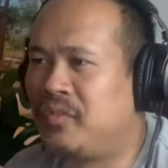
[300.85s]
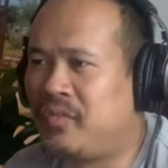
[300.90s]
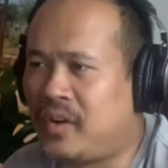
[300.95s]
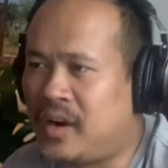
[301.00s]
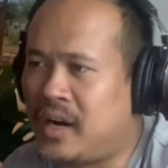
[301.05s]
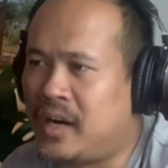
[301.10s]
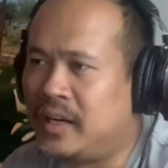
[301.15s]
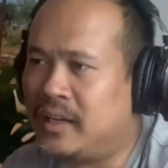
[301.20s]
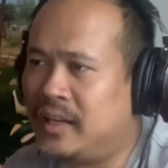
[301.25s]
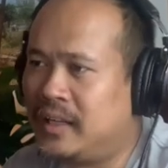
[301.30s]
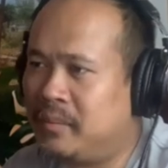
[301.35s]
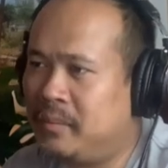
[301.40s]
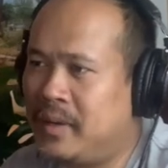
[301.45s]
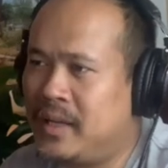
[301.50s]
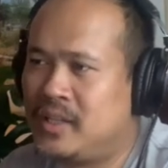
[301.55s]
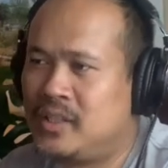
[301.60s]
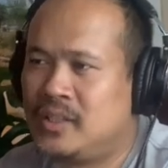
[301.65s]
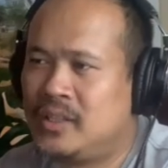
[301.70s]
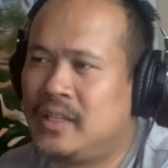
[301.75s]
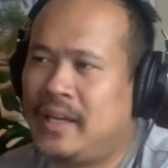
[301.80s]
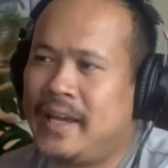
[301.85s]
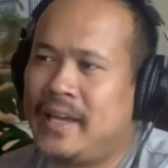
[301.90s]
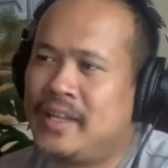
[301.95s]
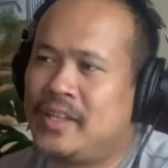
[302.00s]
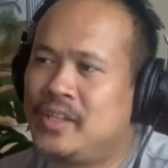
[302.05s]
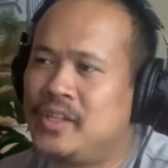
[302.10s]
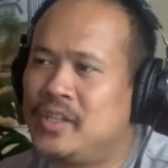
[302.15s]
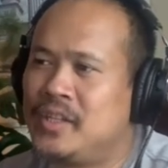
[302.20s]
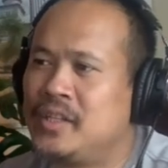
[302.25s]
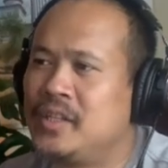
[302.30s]
far that may
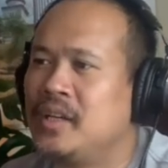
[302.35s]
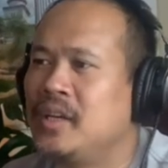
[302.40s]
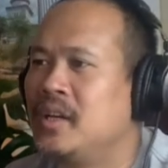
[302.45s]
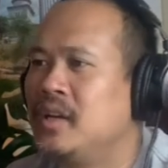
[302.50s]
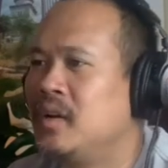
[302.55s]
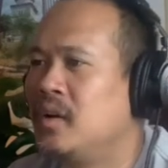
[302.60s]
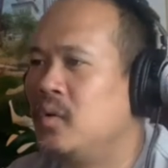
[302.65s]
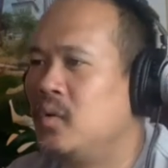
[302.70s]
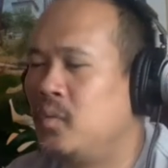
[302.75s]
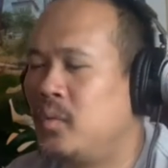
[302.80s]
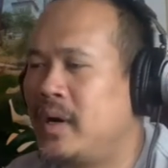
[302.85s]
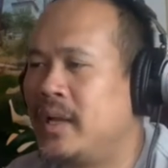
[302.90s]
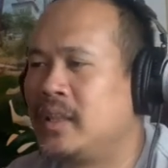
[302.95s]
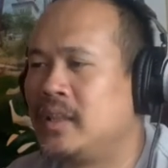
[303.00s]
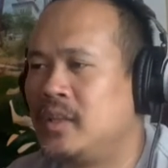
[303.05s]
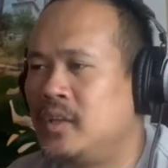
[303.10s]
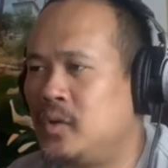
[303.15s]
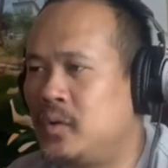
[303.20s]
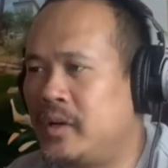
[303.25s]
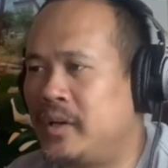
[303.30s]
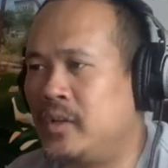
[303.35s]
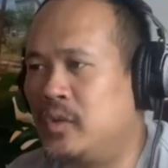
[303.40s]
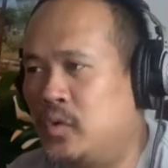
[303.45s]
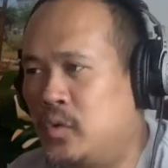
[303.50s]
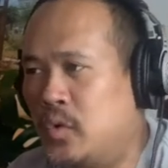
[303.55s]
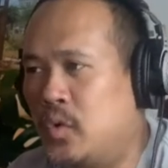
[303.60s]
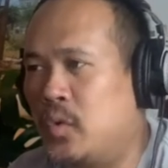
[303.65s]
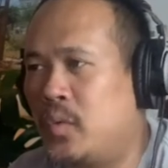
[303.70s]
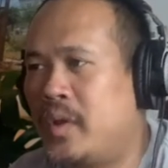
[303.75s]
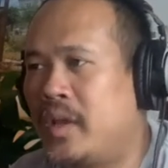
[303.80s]
change what you are
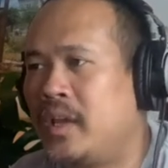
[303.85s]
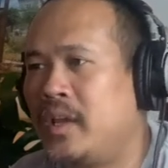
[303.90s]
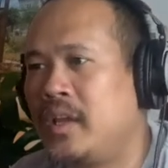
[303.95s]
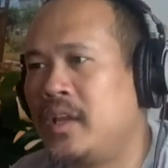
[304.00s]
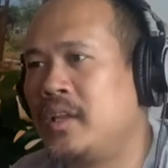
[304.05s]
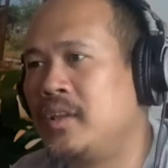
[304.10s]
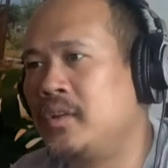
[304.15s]
doing in